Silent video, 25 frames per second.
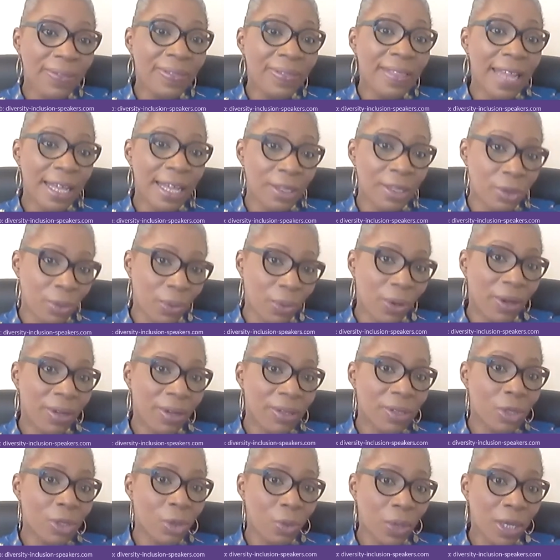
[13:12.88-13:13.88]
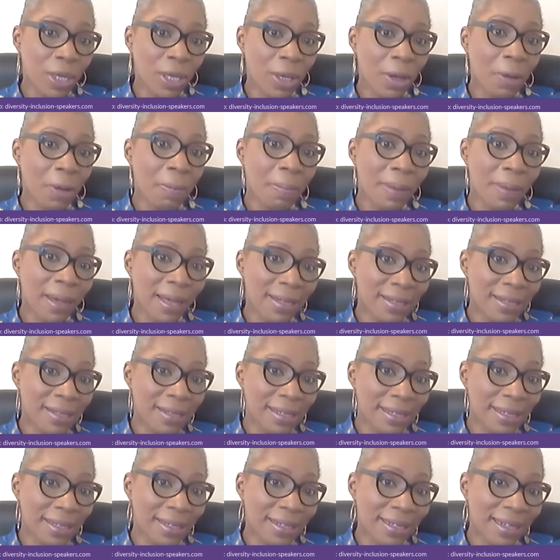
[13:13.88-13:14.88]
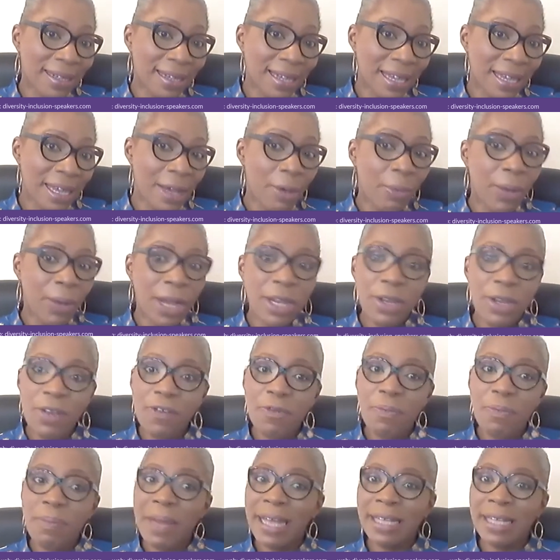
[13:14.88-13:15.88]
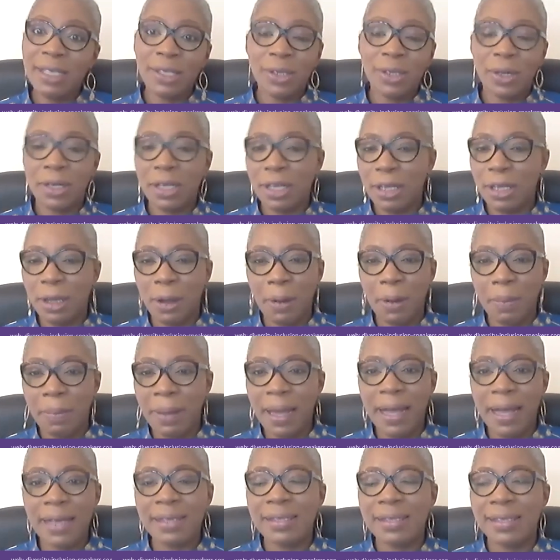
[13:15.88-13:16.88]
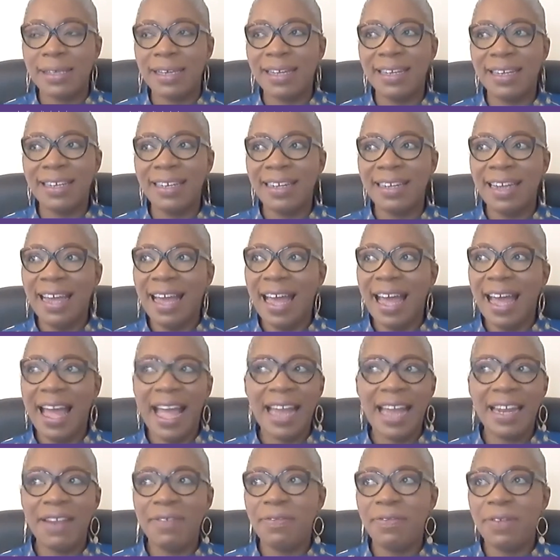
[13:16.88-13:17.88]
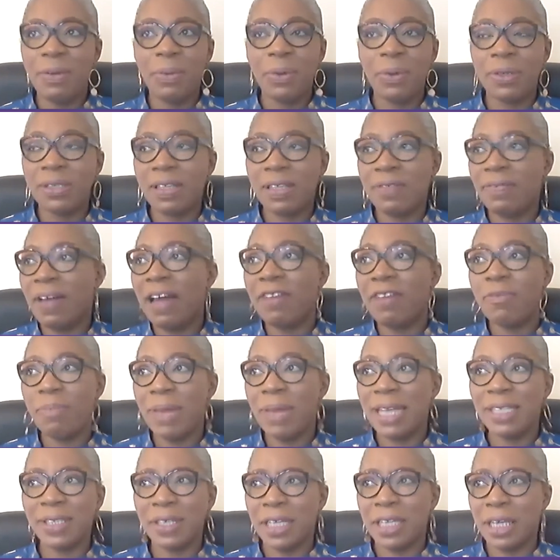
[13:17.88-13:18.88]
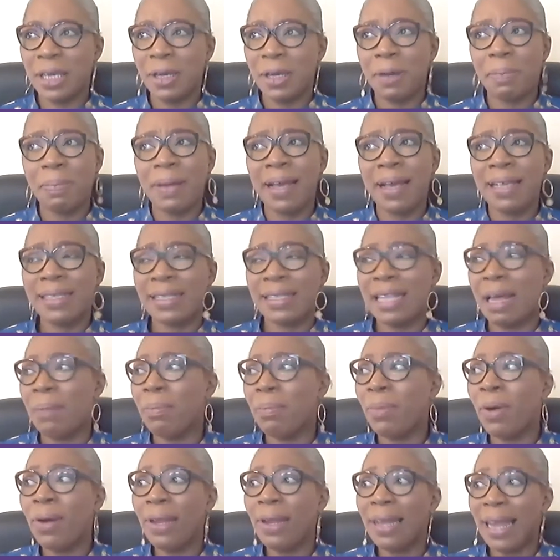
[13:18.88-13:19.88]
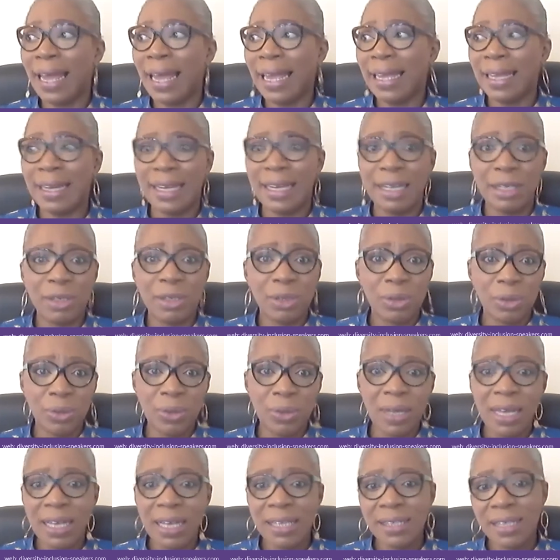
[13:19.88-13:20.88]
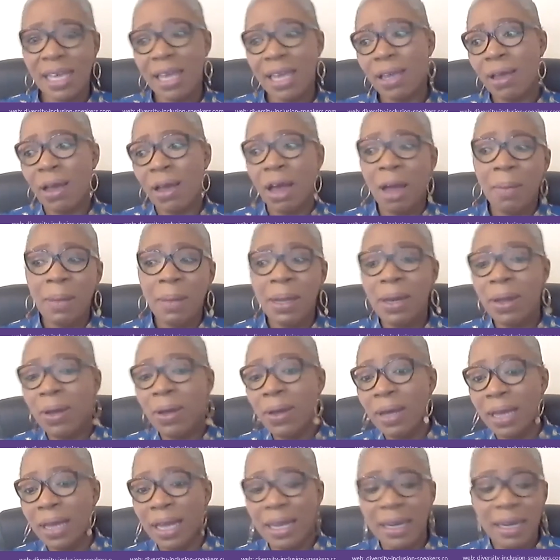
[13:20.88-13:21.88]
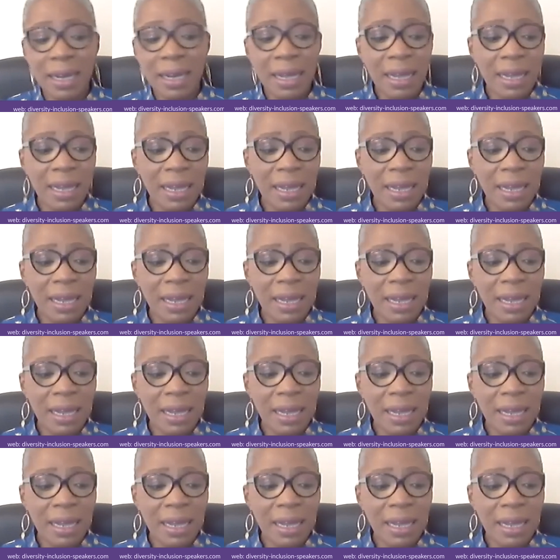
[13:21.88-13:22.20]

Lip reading: networks to a young person. When you've mentored a young person, and if I've mentored a young person, I'm more likely to say, come along and